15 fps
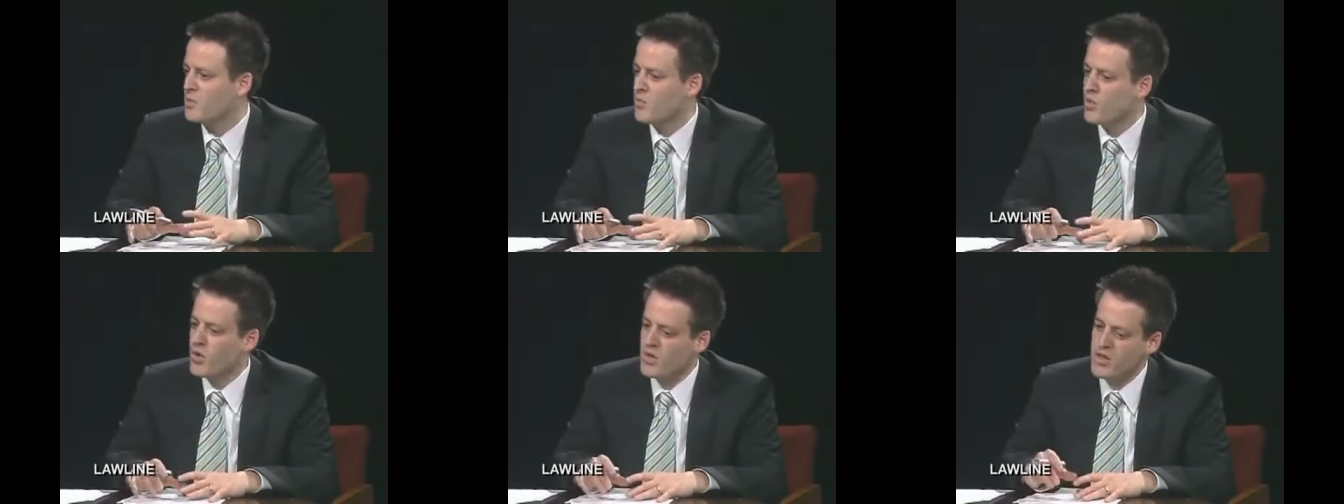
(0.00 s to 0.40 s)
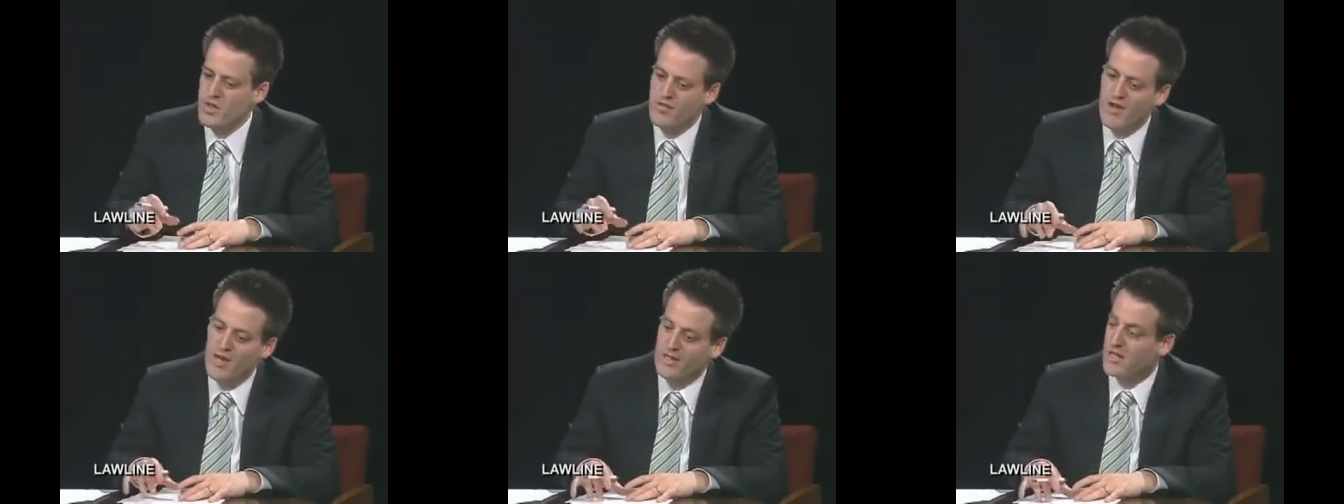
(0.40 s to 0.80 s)
know, more
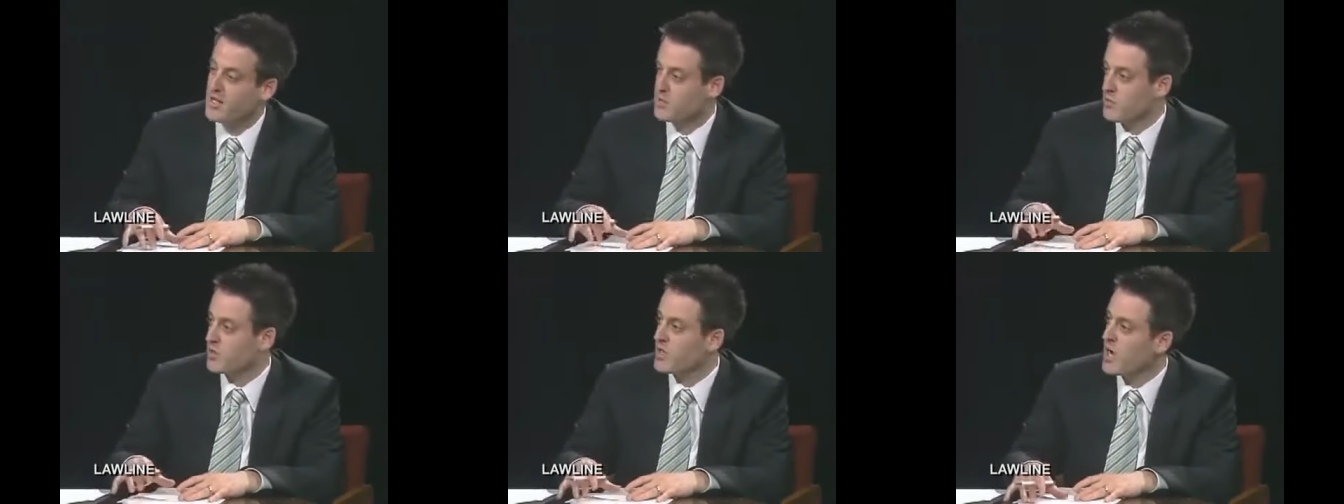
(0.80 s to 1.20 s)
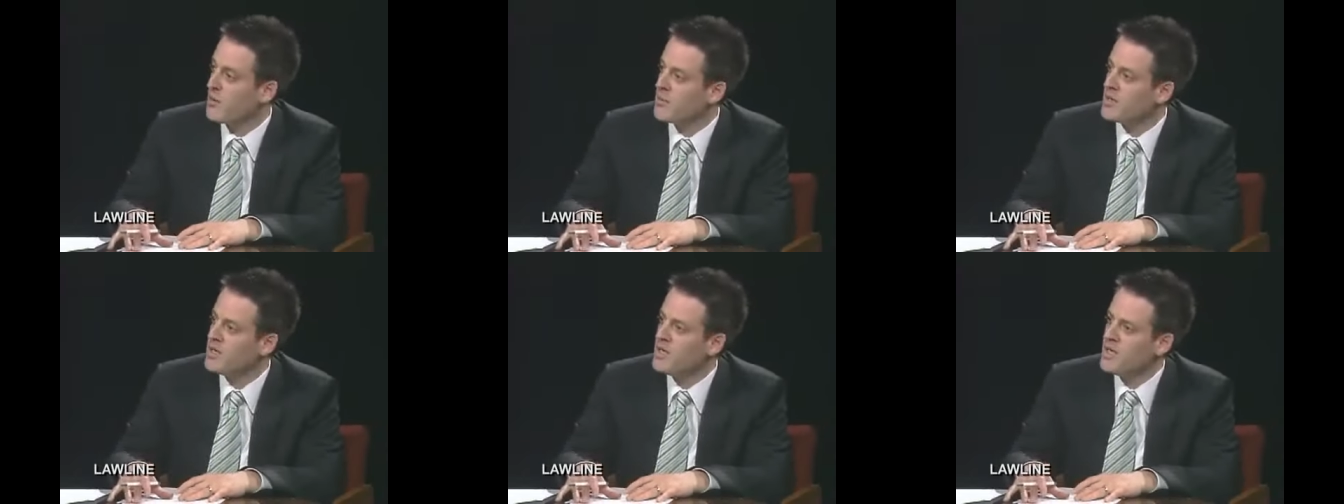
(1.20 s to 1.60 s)
than the fact that it's more
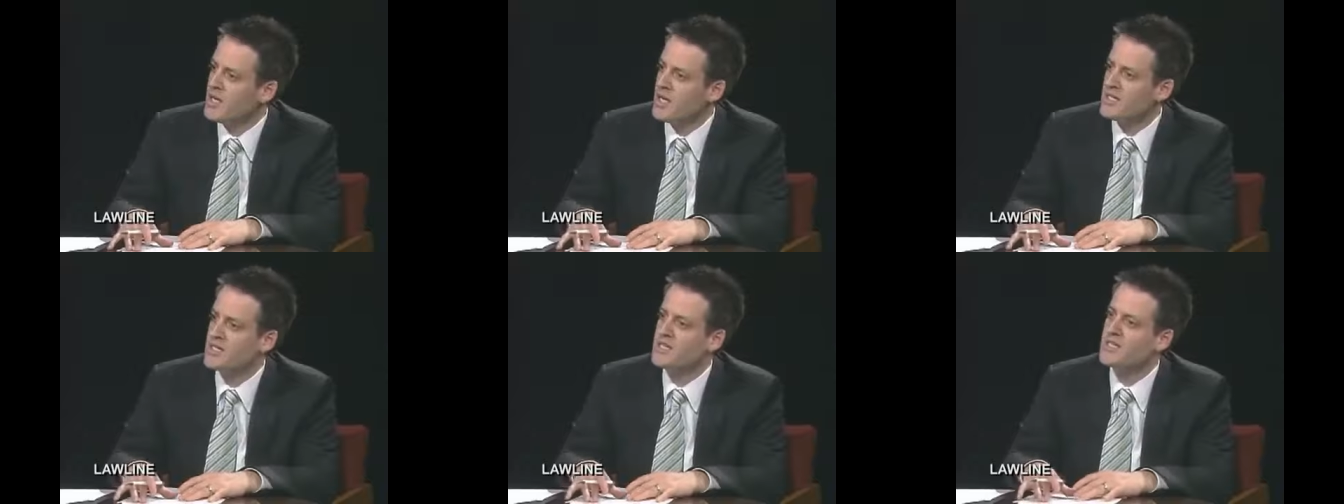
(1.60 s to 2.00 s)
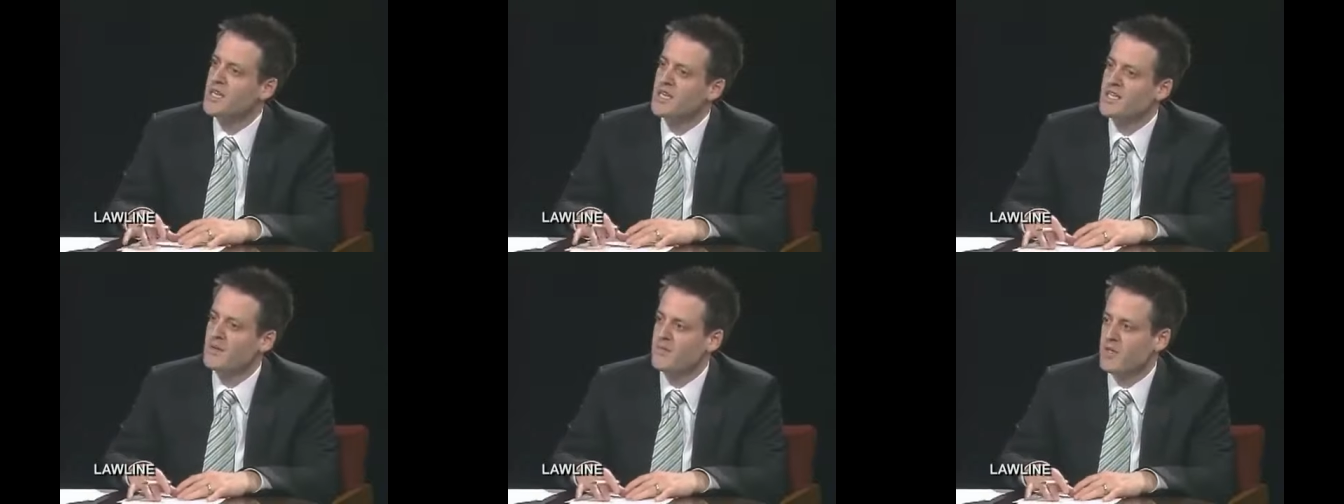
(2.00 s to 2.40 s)
common, is this
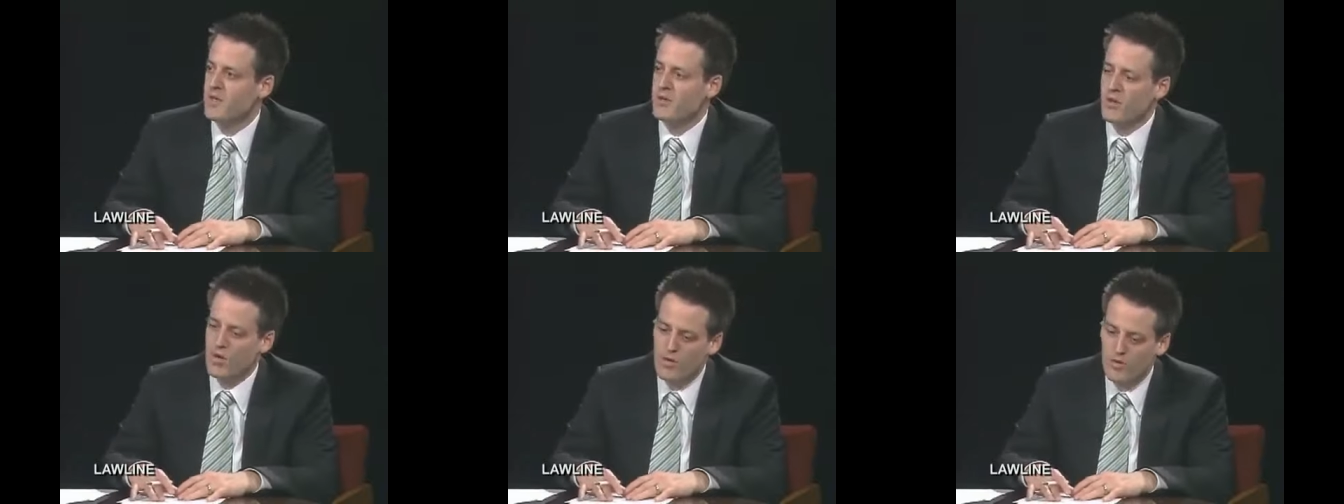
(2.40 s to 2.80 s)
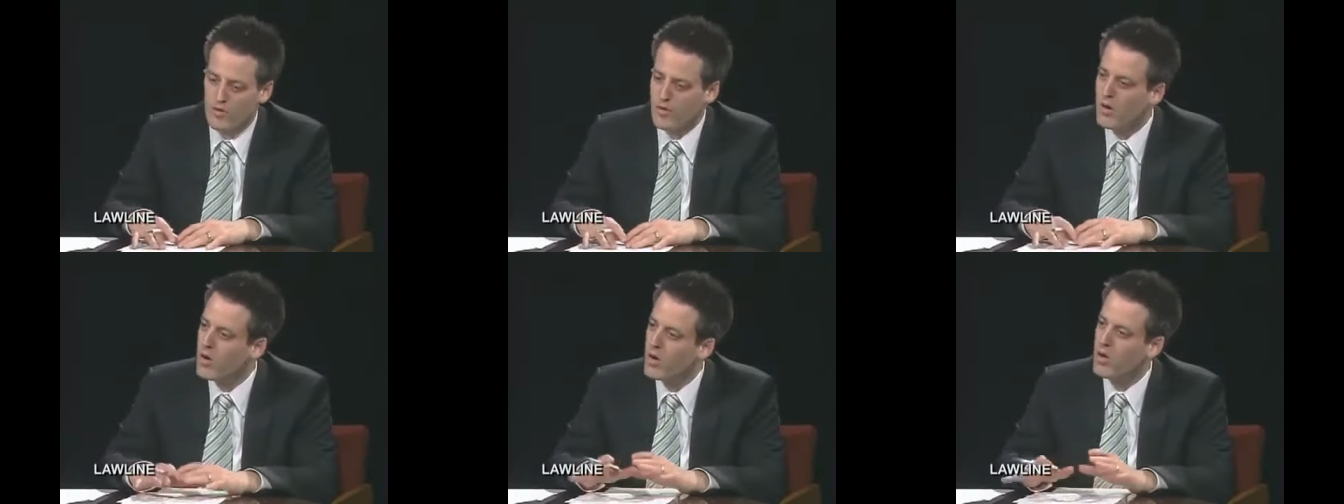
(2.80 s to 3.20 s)
saying something
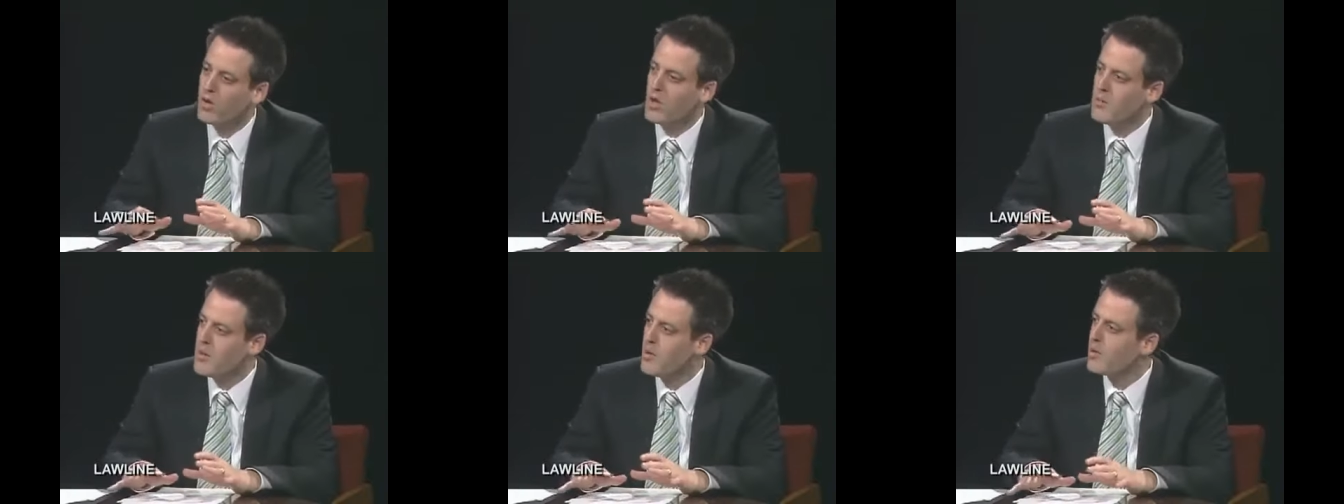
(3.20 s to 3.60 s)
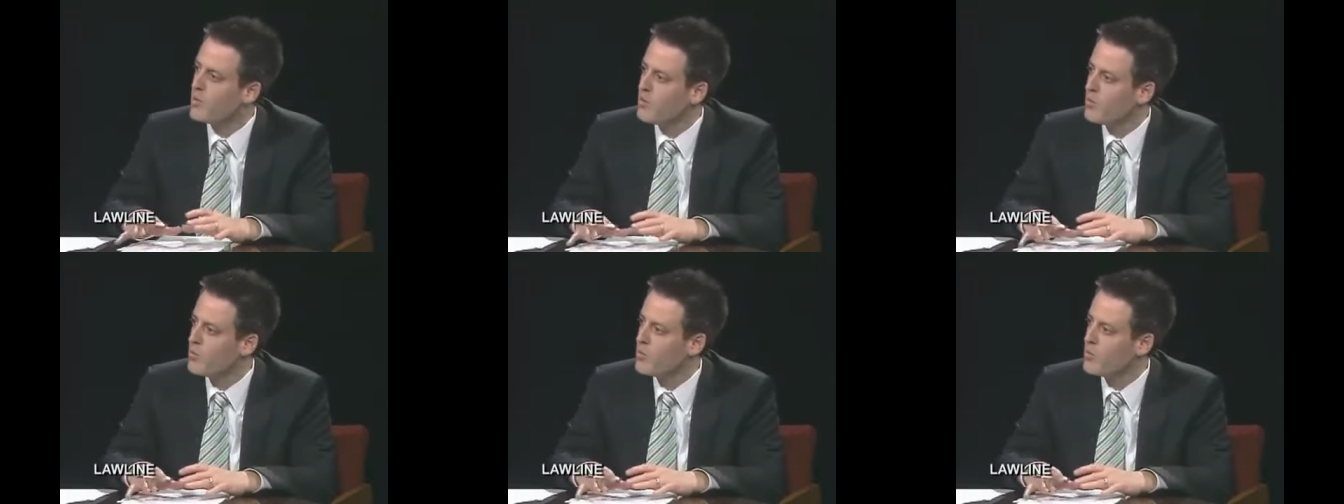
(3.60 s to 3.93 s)
overall about